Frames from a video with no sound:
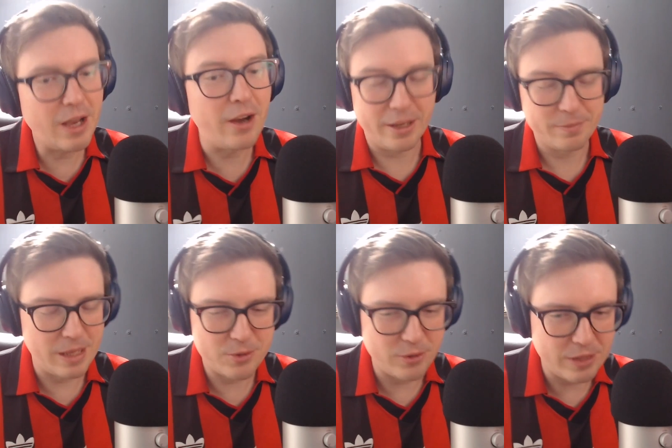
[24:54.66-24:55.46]
Oh yeah,
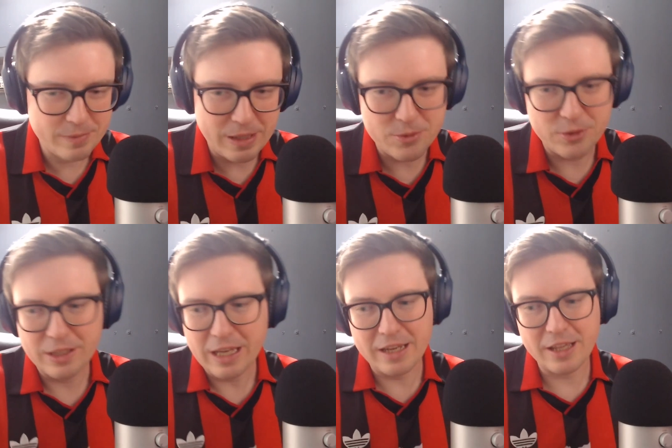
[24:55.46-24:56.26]
absolutely,
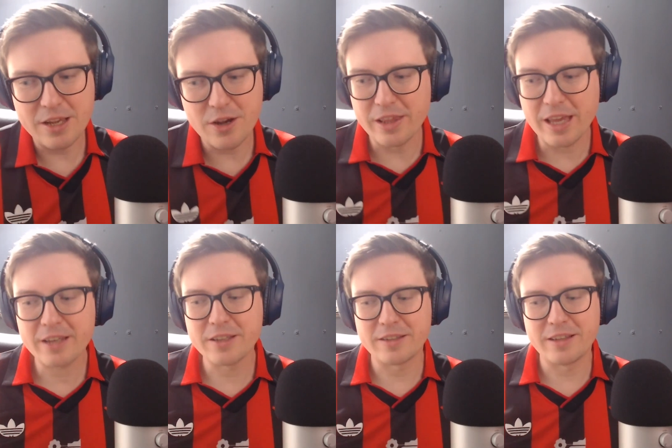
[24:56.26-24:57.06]
and and
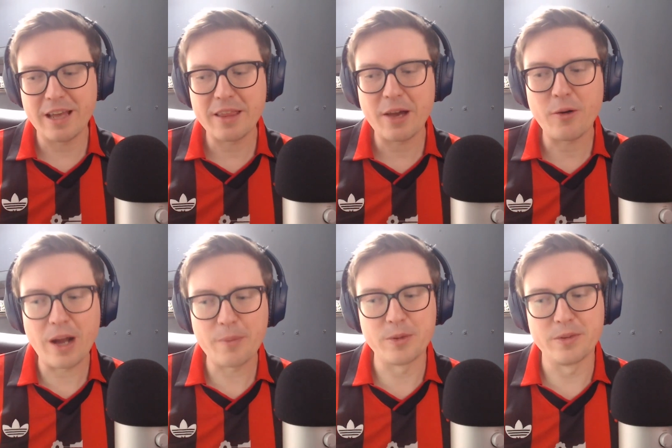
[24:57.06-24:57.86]
that will
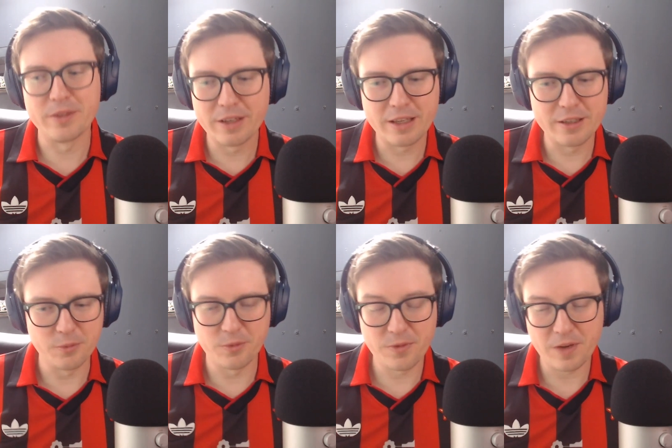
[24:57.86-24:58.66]
happen.
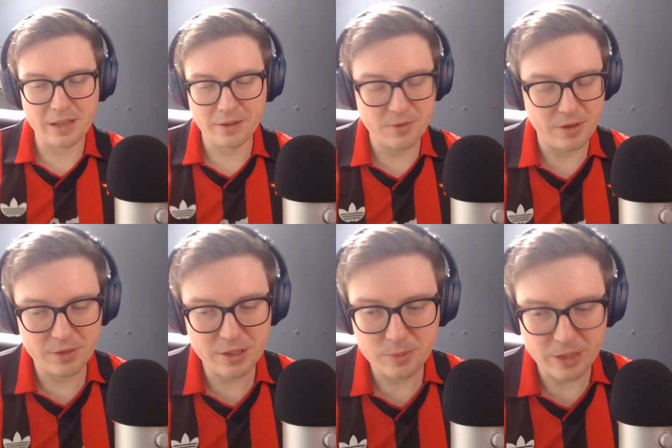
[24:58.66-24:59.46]
I think for
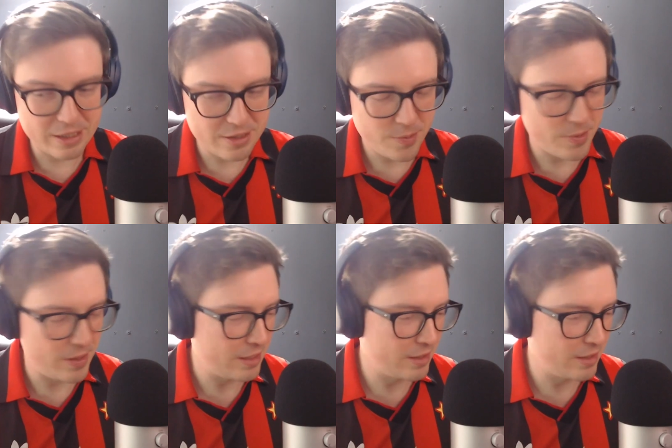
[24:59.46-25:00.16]
every club that ends up in